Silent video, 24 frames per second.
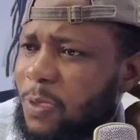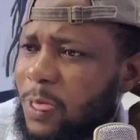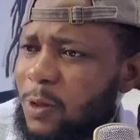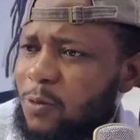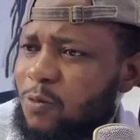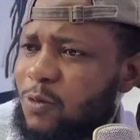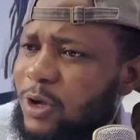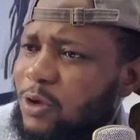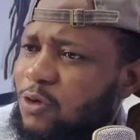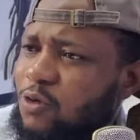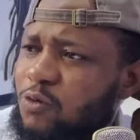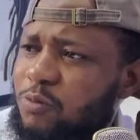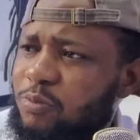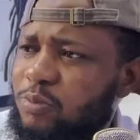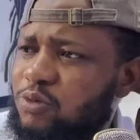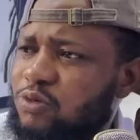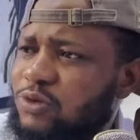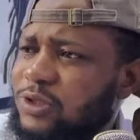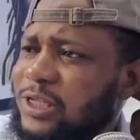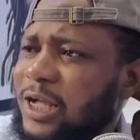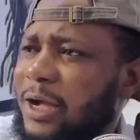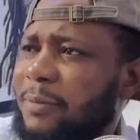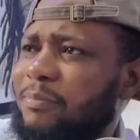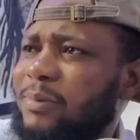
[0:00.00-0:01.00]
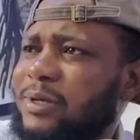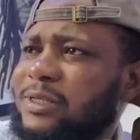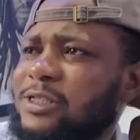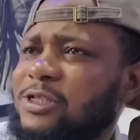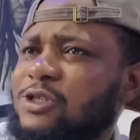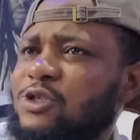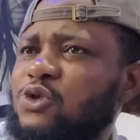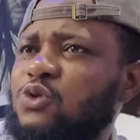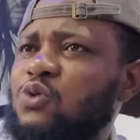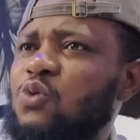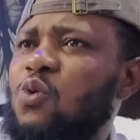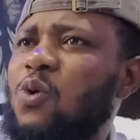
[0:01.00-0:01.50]
When you put that
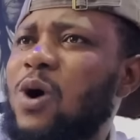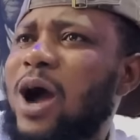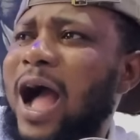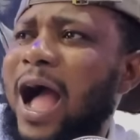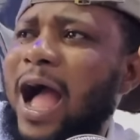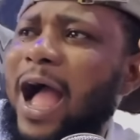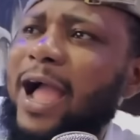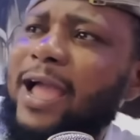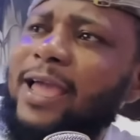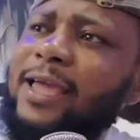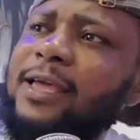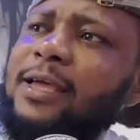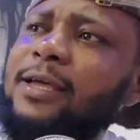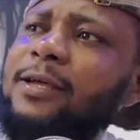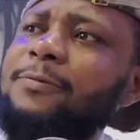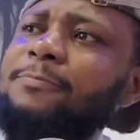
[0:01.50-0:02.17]
person so high,